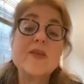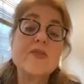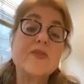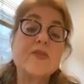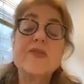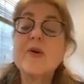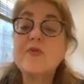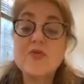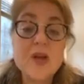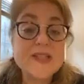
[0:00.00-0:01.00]
Some
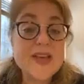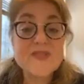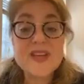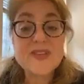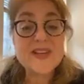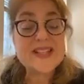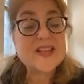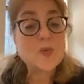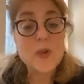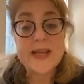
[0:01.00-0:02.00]
drugs have side effects
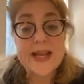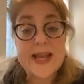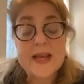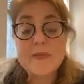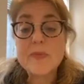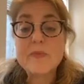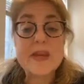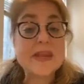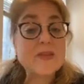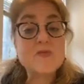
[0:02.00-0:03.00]
like weight gain, but
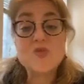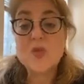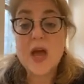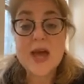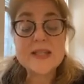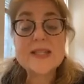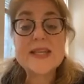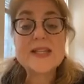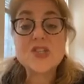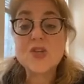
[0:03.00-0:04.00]
many of them do not.
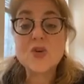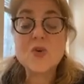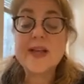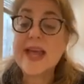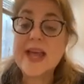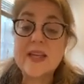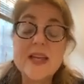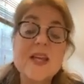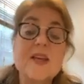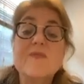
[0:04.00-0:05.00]
And so again,
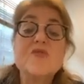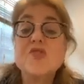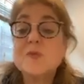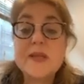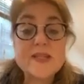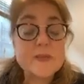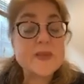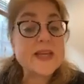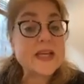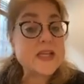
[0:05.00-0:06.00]
just because
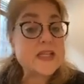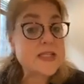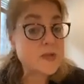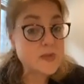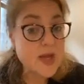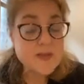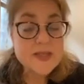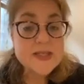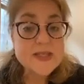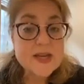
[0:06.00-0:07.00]
something sometimes
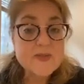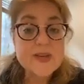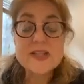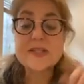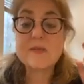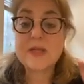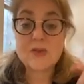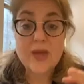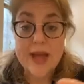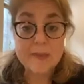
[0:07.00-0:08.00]
has a side effect doesn't mean it
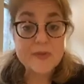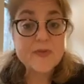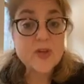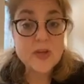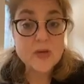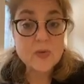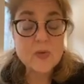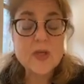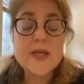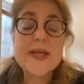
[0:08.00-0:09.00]
will happen for you.
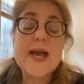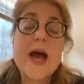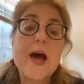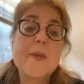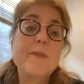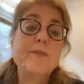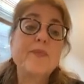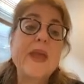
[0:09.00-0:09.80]
And